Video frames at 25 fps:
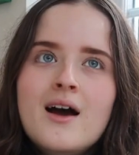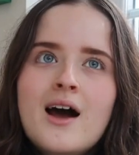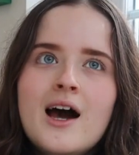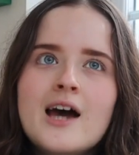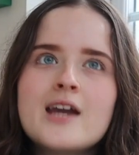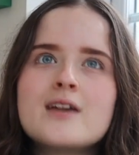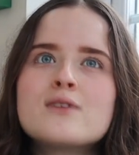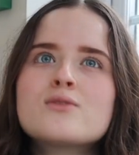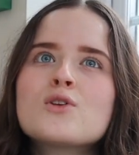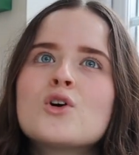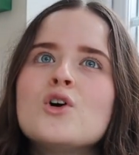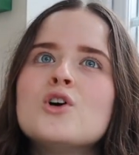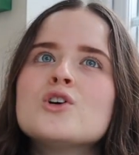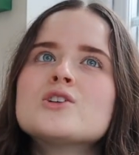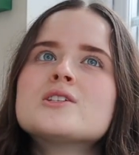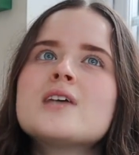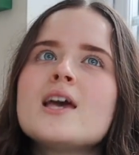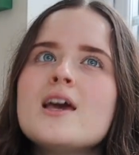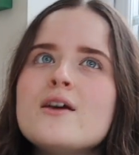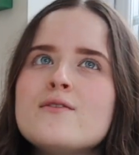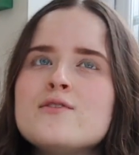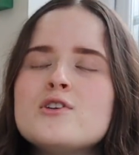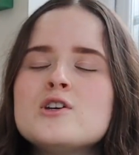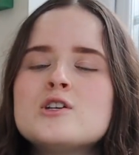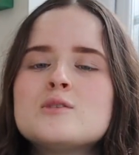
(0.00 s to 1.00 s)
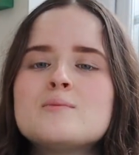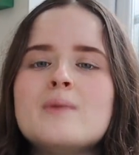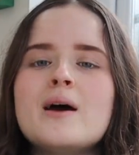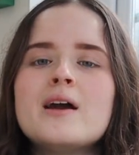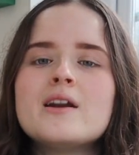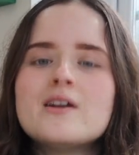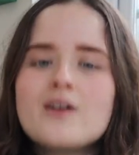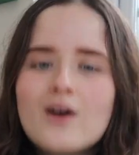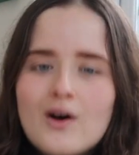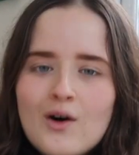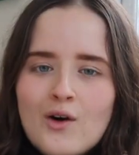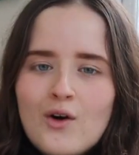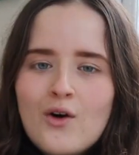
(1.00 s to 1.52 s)
And of course, if you
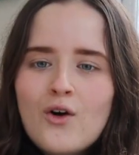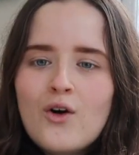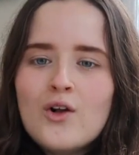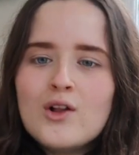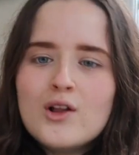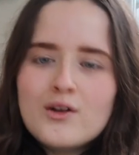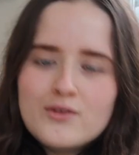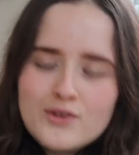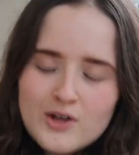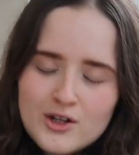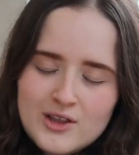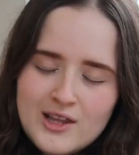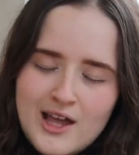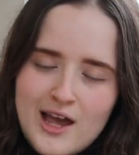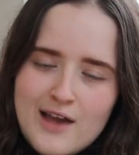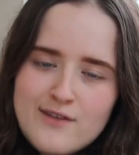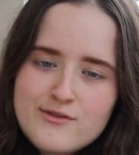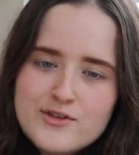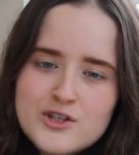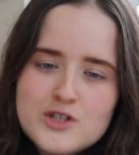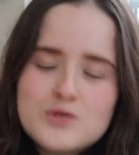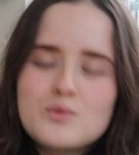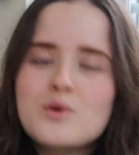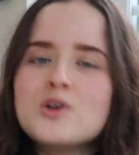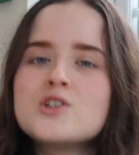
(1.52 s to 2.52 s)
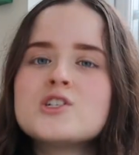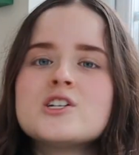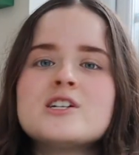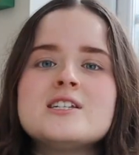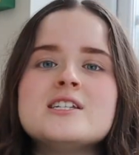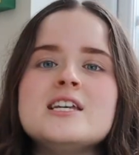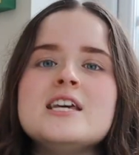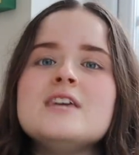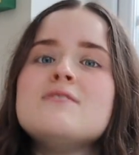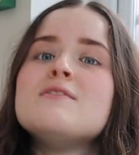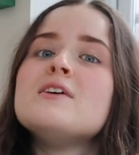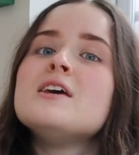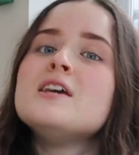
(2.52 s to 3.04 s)
spend all of your life just watching
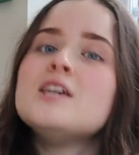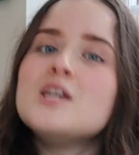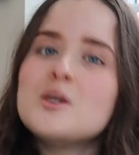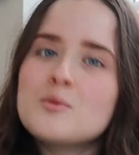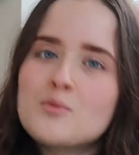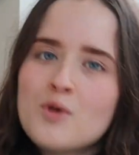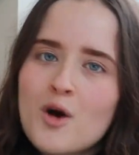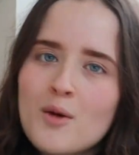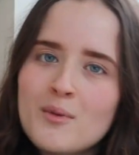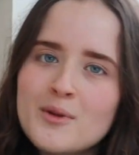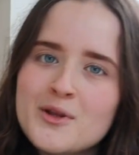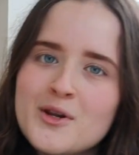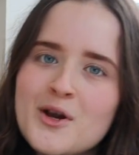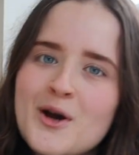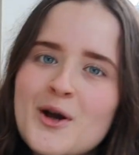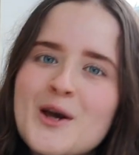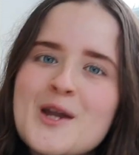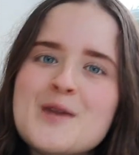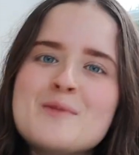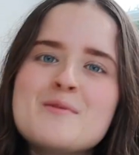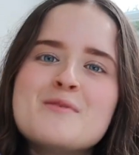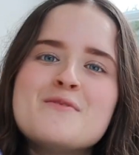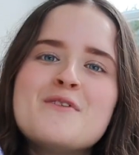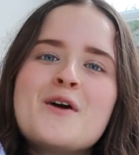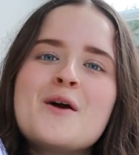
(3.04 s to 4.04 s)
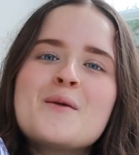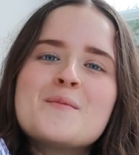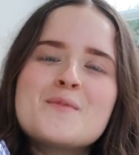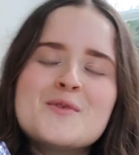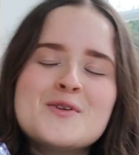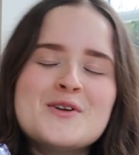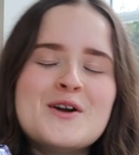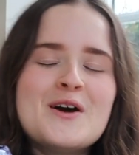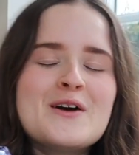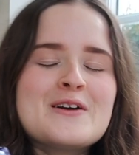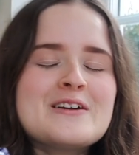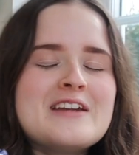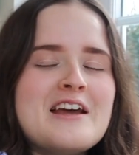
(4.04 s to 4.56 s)
TV, you're probably not going to be very
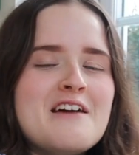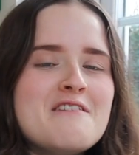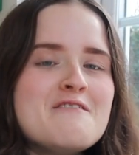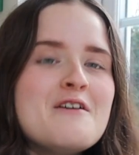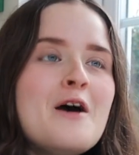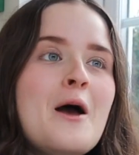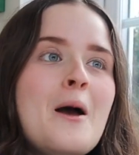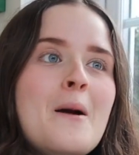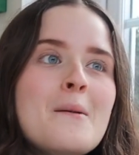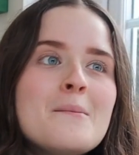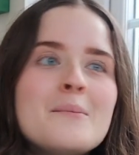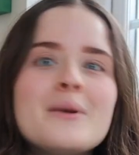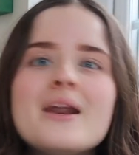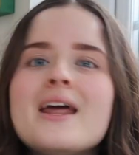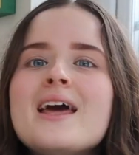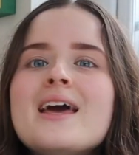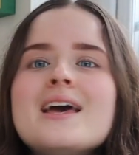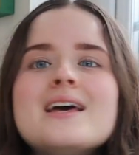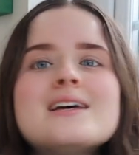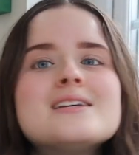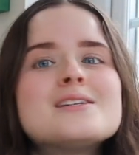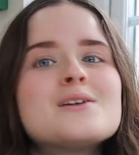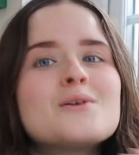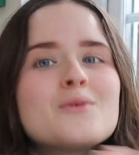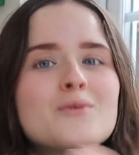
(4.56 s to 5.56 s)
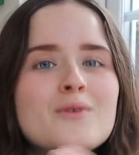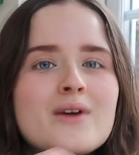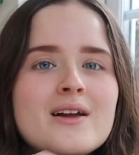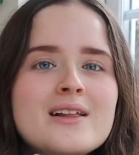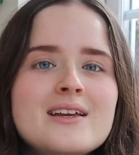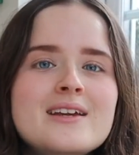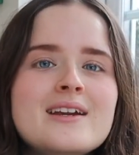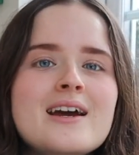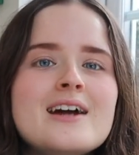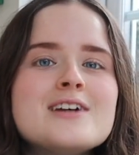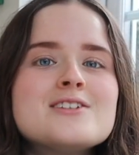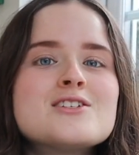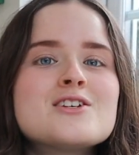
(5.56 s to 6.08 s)
productive, but it is
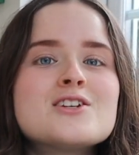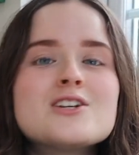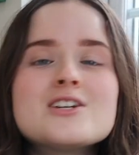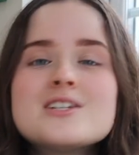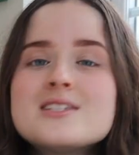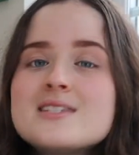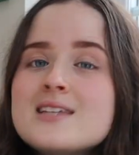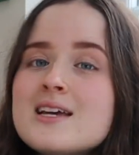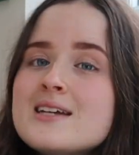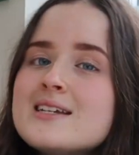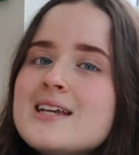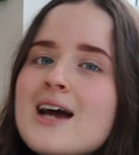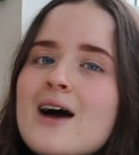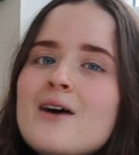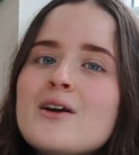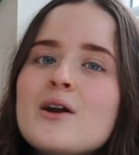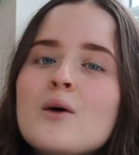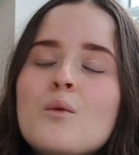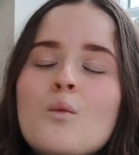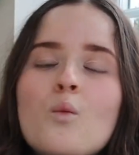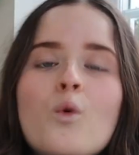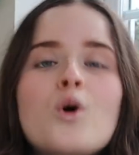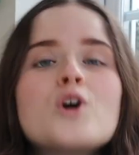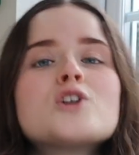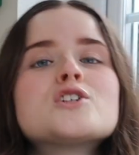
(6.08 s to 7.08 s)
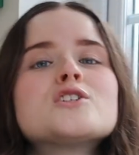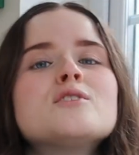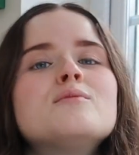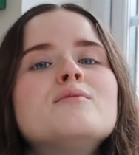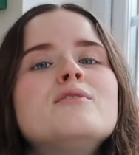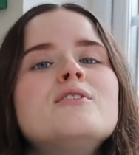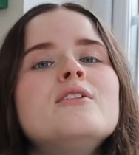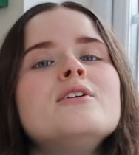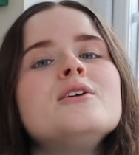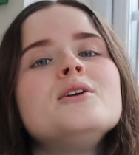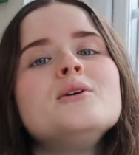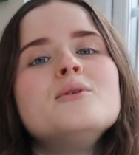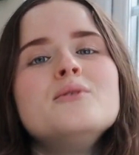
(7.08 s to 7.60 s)
really nice to just sit down and watch
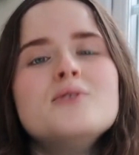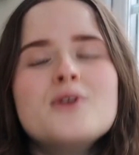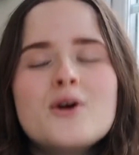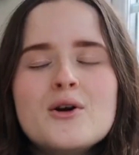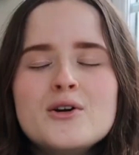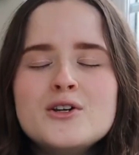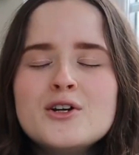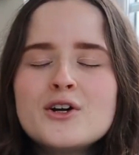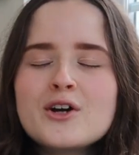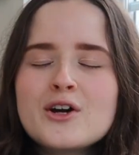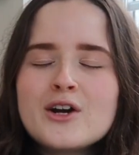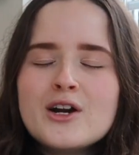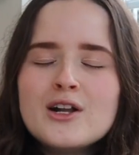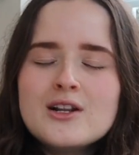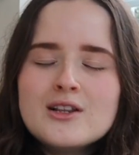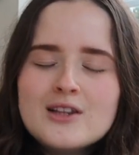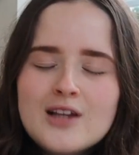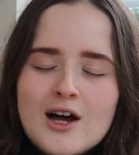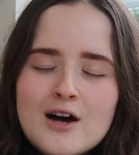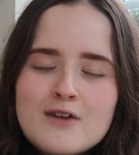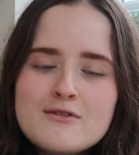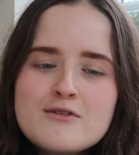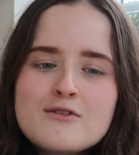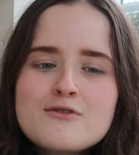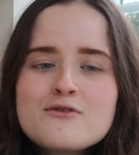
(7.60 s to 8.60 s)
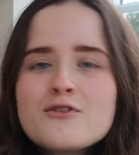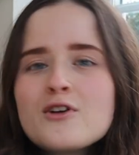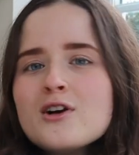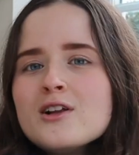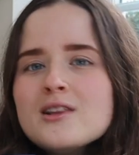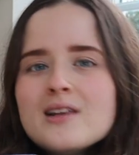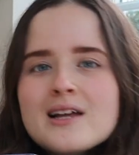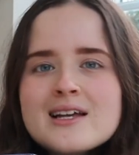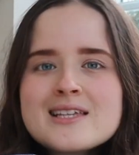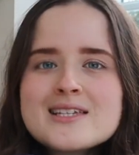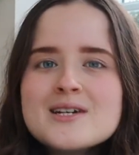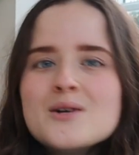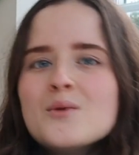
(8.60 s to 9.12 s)
something that you know you're going to love for a
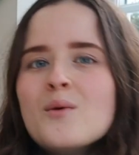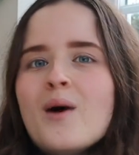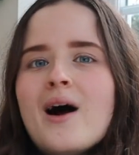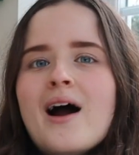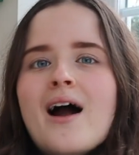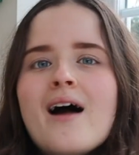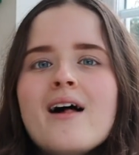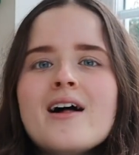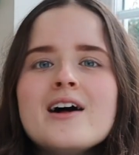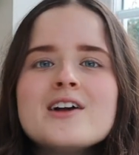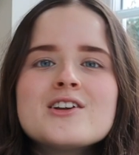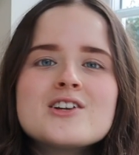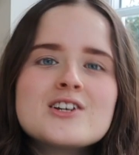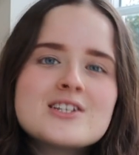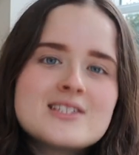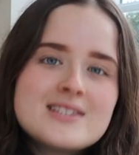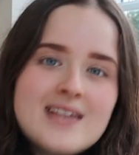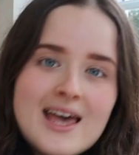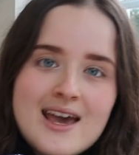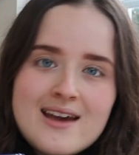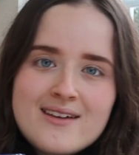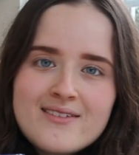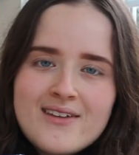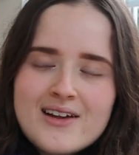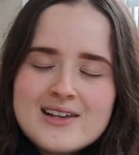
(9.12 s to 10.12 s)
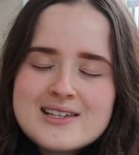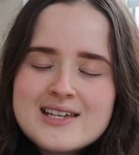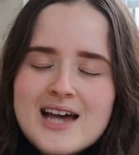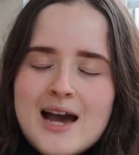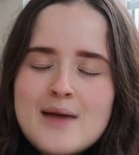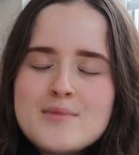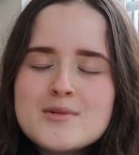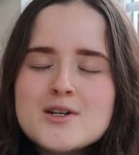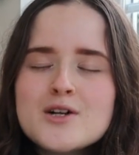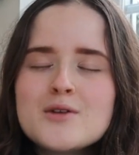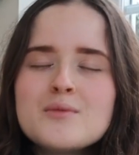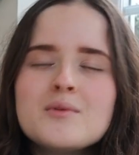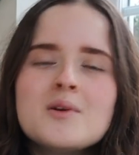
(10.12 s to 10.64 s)
little while and just take that
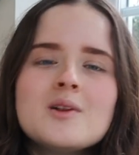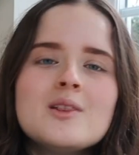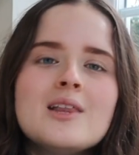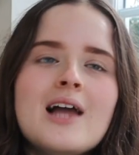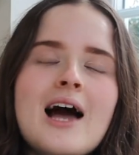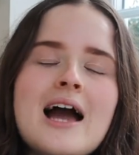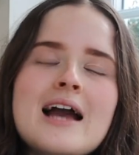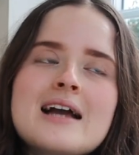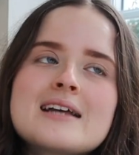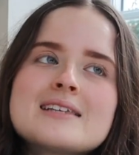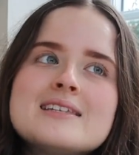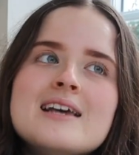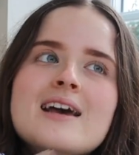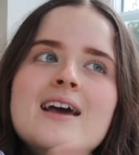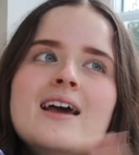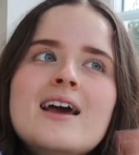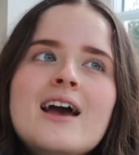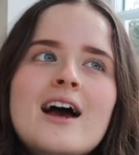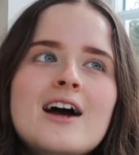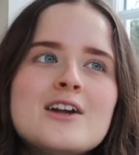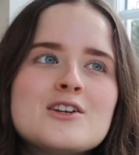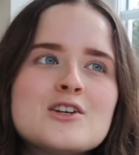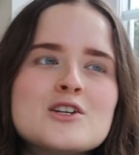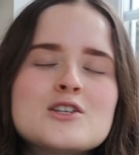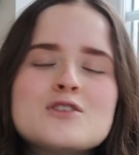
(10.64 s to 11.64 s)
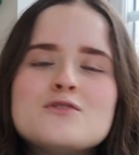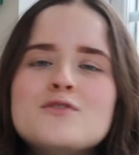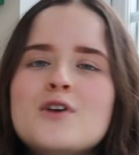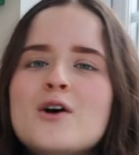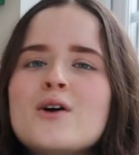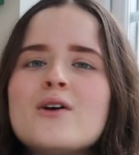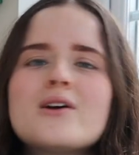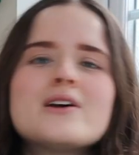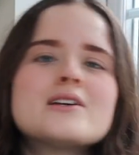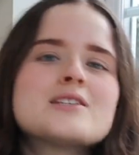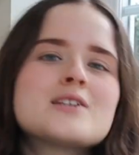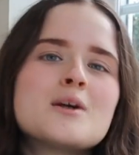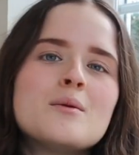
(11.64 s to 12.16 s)
time to relax and just
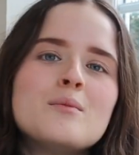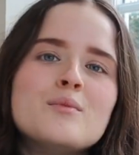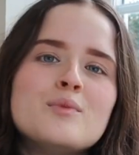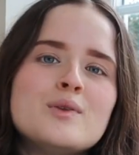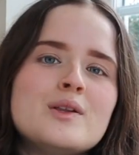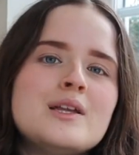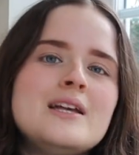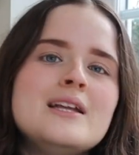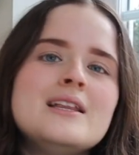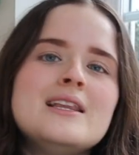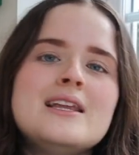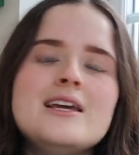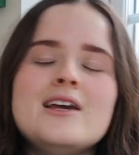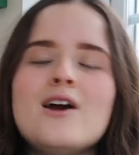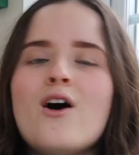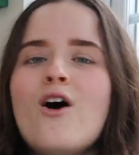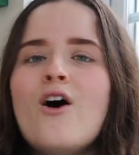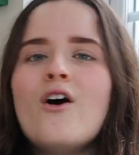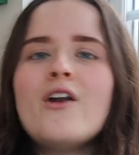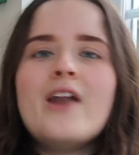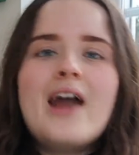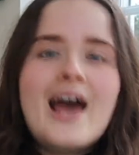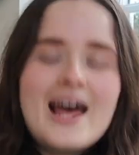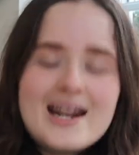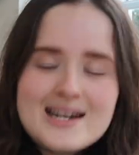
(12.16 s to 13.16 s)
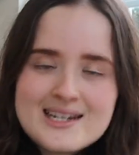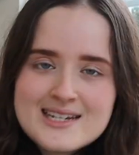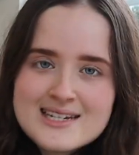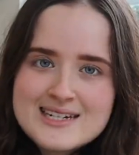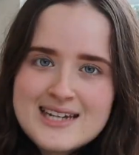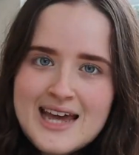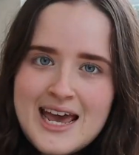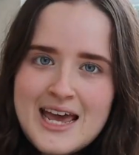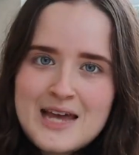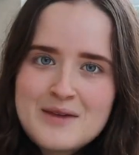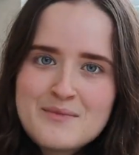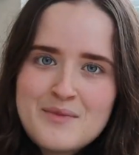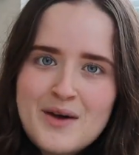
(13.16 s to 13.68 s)
focus completely on
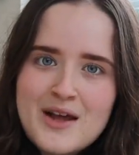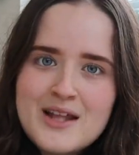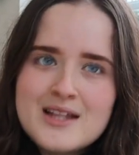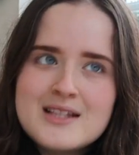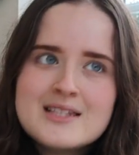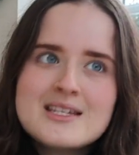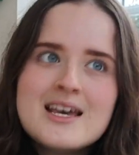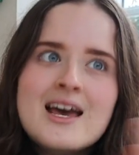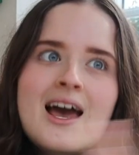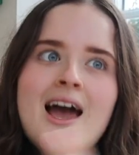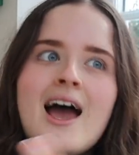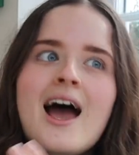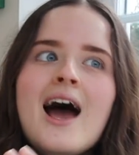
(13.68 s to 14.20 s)
entertainment.